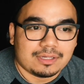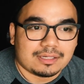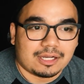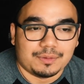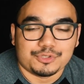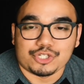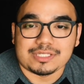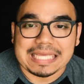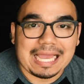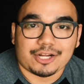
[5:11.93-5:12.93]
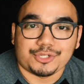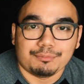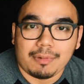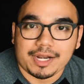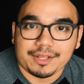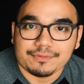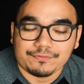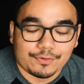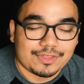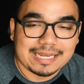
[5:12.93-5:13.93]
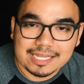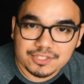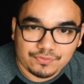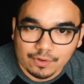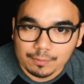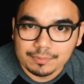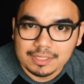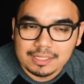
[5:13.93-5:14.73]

comes just the extra money for the next film.